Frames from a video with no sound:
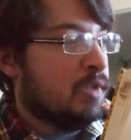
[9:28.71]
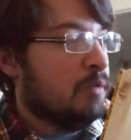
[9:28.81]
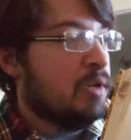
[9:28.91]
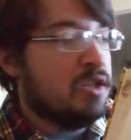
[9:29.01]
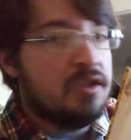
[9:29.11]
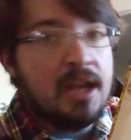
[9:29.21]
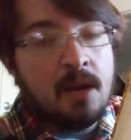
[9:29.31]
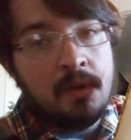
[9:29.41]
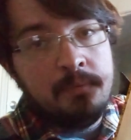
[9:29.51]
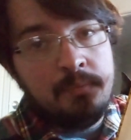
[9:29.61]
which
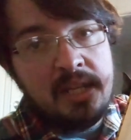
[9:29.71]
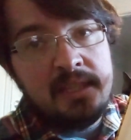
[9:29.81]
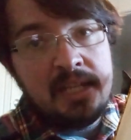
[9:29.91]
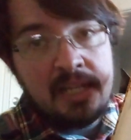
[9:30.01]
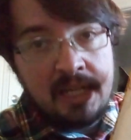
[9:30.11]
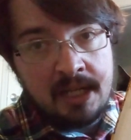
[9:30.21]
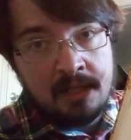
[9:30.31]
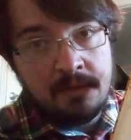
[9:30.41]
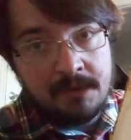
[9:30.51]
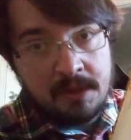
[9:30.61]
that would be the
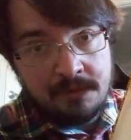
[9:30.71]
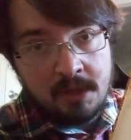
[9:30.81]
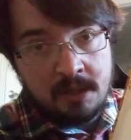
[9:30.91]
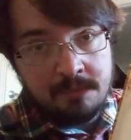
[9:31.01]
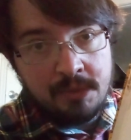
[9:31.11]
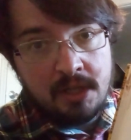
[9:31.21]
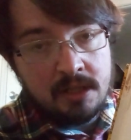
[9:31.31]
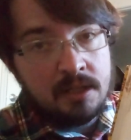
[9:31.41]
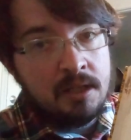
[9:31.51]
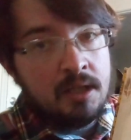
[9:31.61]
end of the third
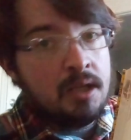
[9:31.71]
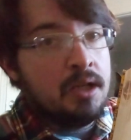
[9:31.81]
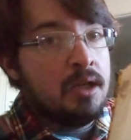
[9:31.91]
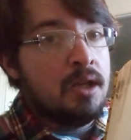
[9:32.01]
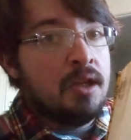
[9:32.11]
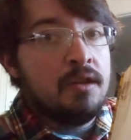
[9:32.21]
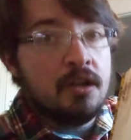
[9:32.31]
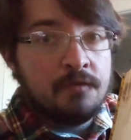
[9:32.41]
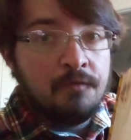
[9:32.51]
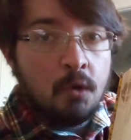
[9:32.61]
book.
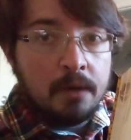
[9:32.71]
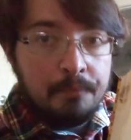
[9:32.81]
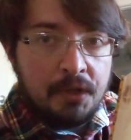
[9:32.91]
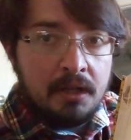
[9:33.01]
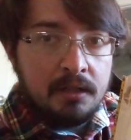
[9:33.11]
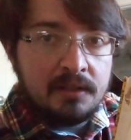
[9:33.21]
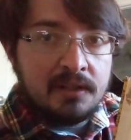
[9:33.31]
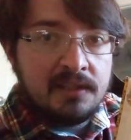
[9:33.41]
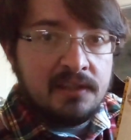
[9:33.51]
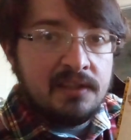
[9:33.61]
There's 4
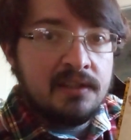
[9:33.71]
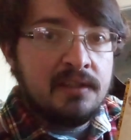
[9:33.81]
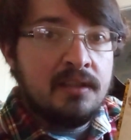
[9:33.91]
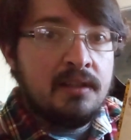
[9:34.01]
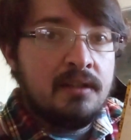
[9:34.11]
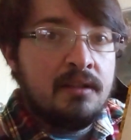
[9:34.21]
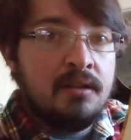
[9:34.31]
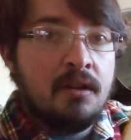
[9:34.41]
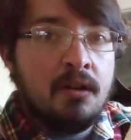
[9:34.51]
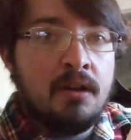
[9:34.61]
books
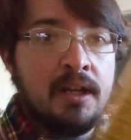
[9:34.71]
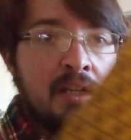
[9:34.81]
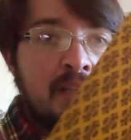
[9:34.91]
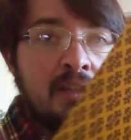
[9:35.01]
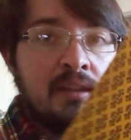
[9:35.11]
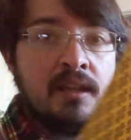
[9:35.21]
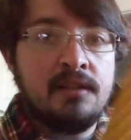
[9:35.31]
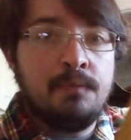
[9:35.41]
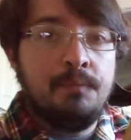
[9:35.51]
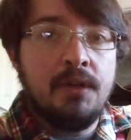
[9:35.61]
on
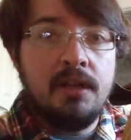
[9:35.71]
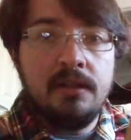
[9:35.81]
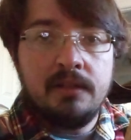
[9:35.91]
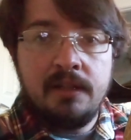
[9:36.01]
this book.